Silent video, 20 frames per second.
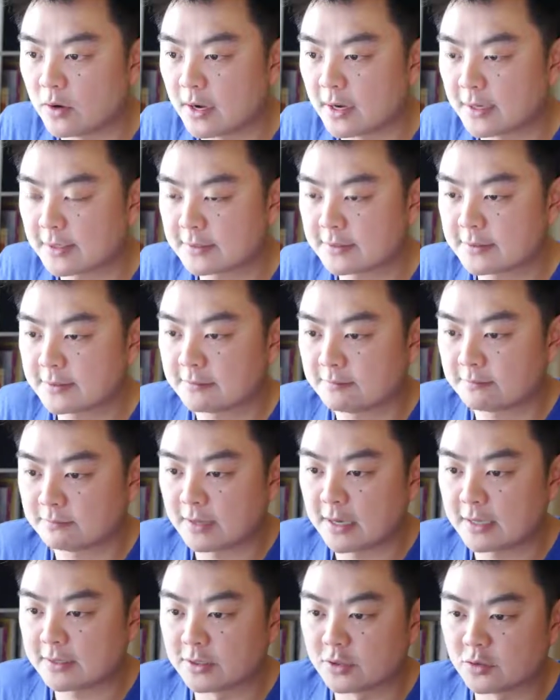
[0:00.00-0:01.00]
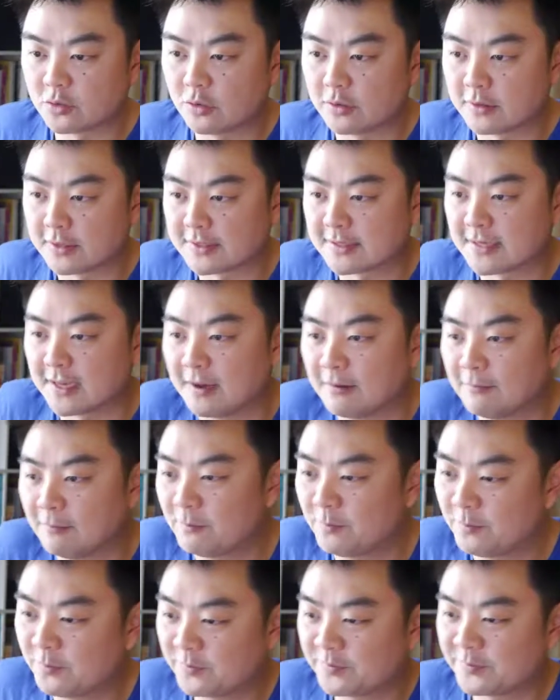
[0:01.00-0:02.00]
works, I had to draw this
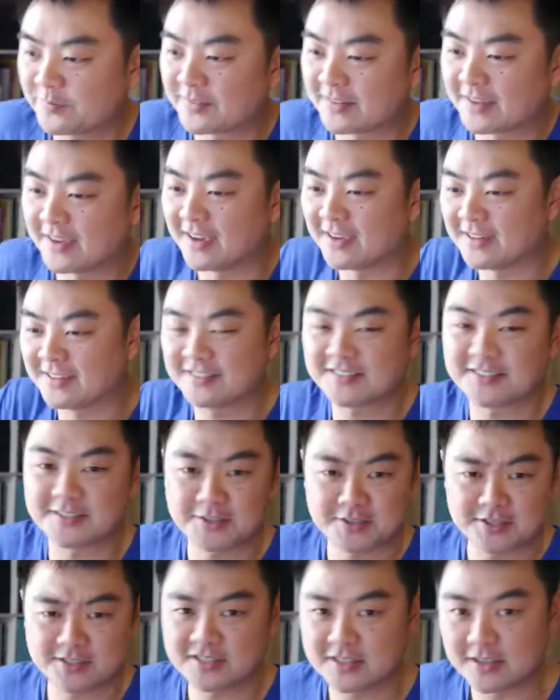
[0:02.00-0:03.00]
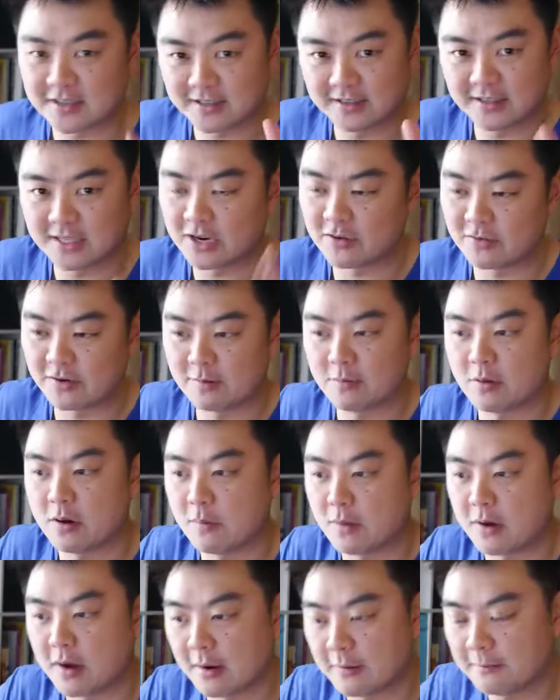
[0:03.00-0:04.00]
up. Okay, just to clear it in my
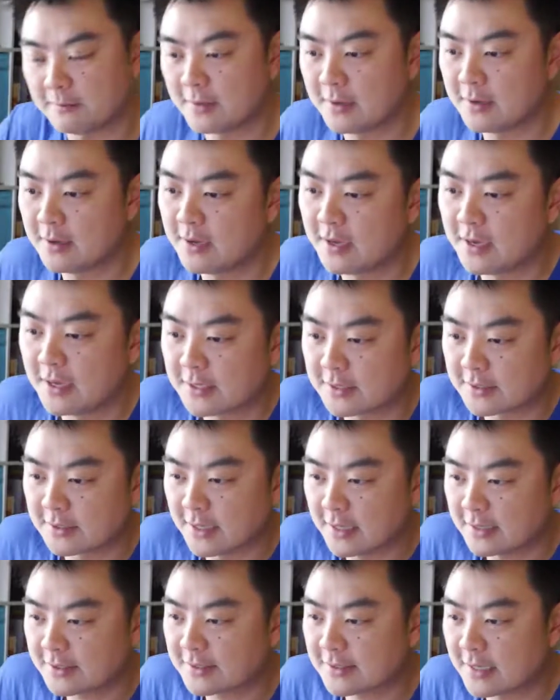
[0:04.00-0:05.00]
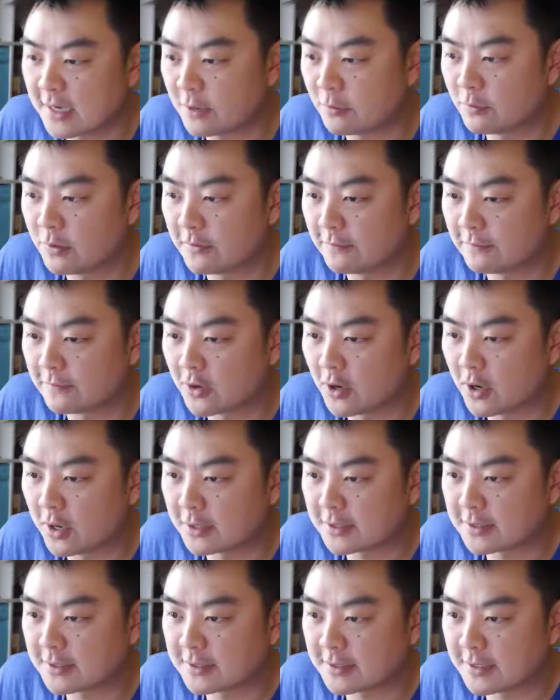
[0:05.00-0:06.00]
mind. So let's say we've
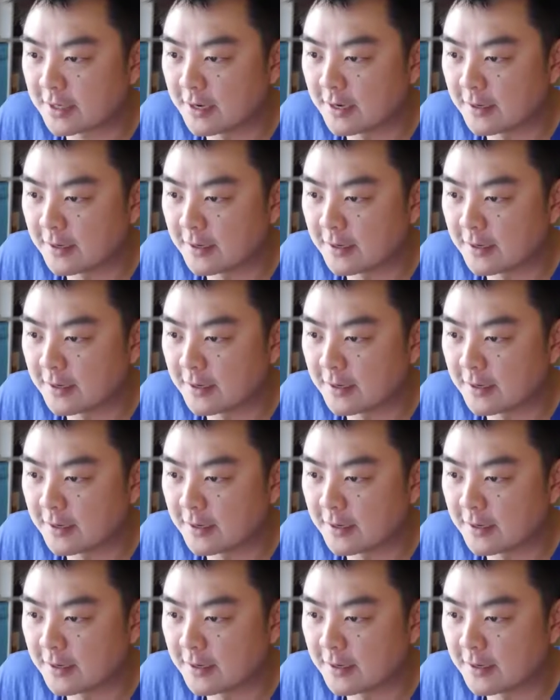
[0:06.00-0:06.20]
got